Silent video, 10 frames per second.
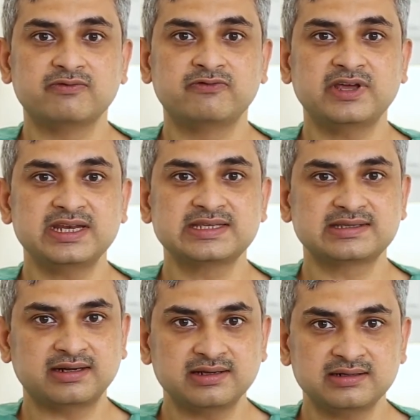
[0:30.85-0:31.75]
very
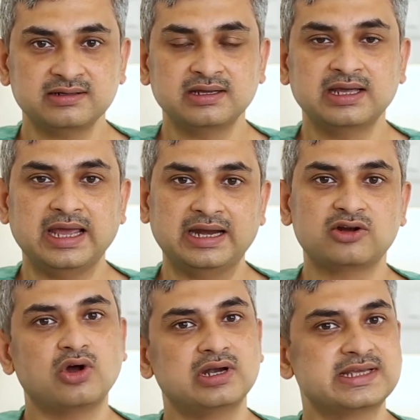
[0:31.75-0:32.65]
sudden
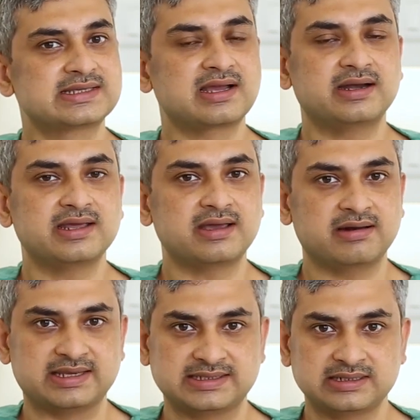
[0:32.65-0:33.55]
and called as cardiac
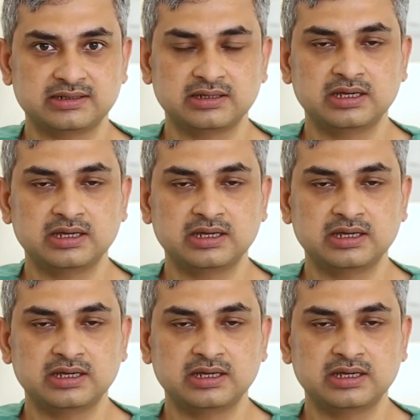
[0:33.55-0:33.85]
arrest.